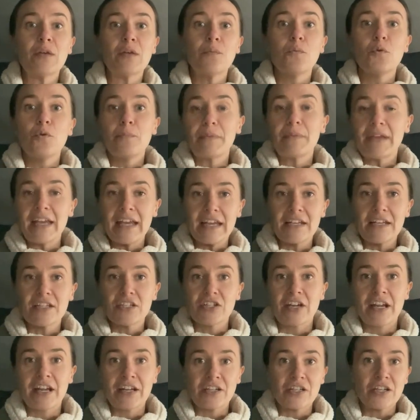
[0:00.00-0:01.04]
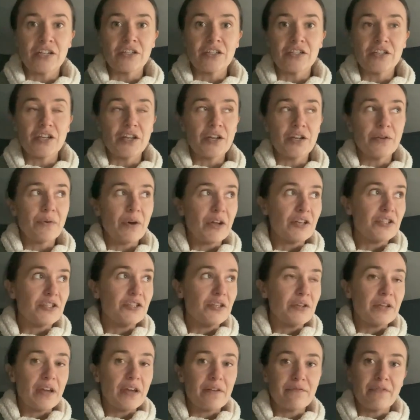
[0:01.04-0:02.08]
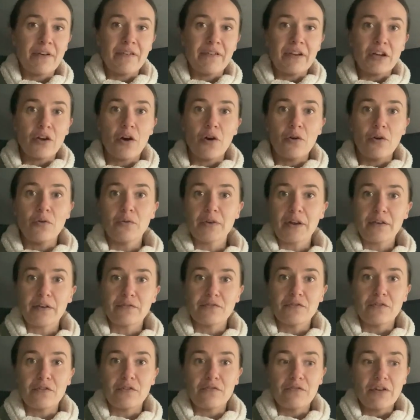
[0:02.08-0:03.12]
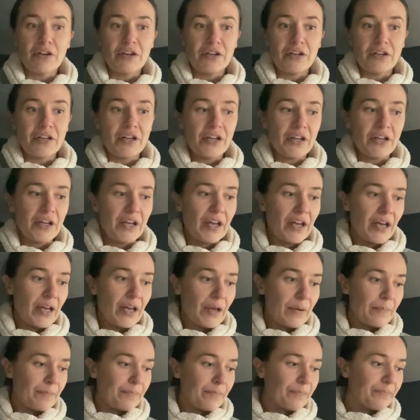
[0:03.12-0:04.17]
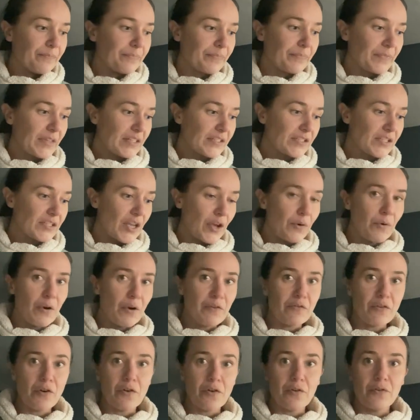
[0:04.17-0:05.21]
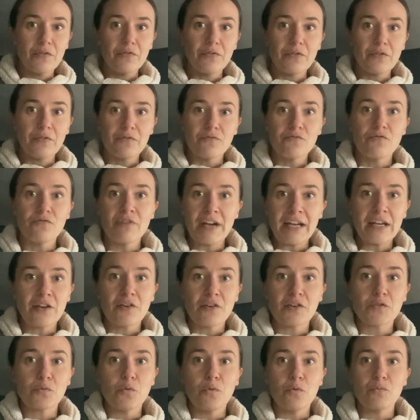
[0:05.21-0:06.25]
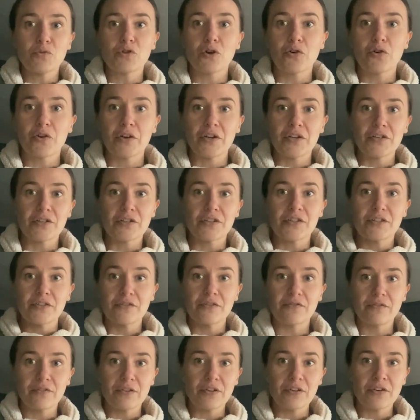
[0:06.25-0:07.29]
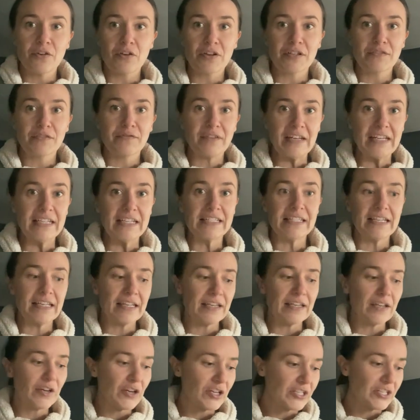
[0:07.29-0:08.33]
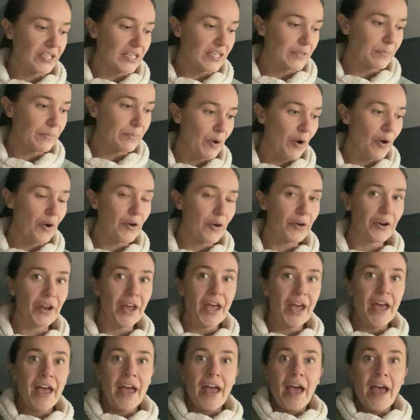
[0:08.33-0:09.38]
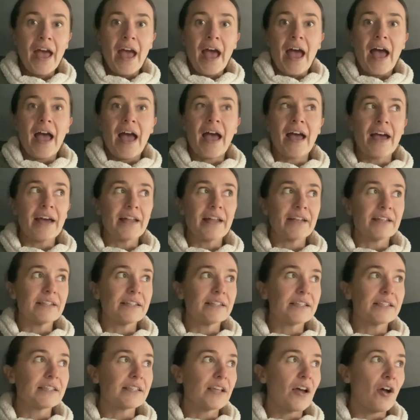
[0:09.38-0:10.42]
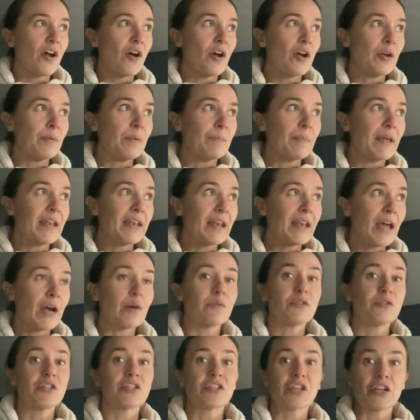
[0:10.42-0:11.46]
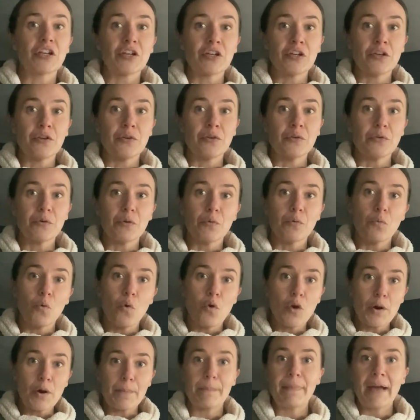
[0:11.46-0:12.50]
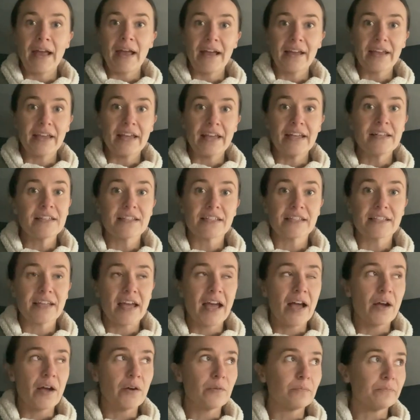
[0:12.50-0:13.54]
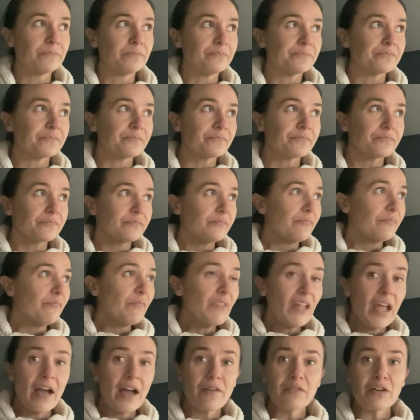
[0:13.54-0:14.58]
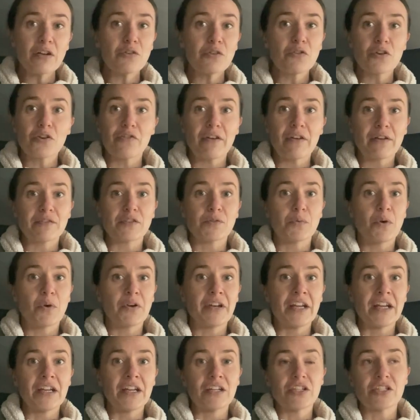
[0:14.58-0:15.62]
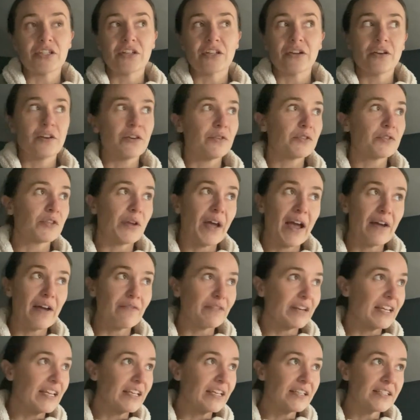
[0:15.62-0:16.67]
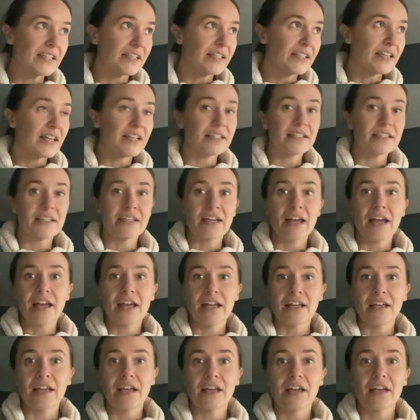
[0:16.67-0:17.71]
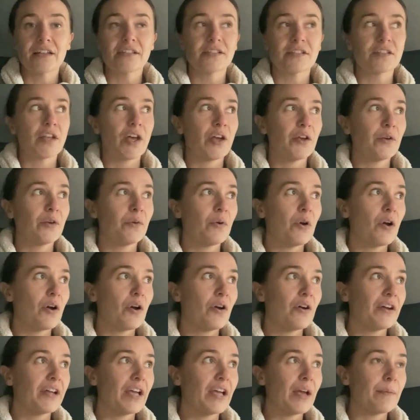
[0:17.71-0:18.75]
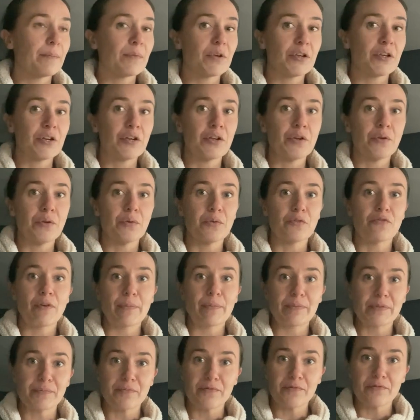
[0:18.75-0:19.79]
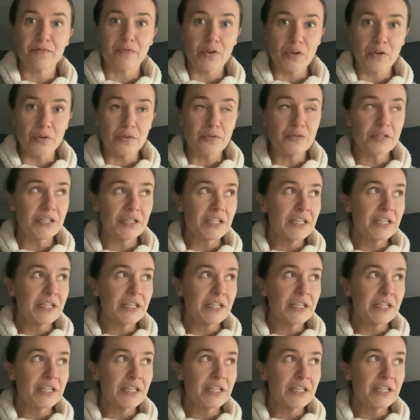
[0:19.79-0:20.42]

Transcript: warm kit to change into. I do get very cold after a run, so I've got really nice warm joggers, nice fleecy hoodie to on, and I'm now just going to walk back into town, have a little look around Swanage. I also haven't eaten yet today, so I am going to grab some food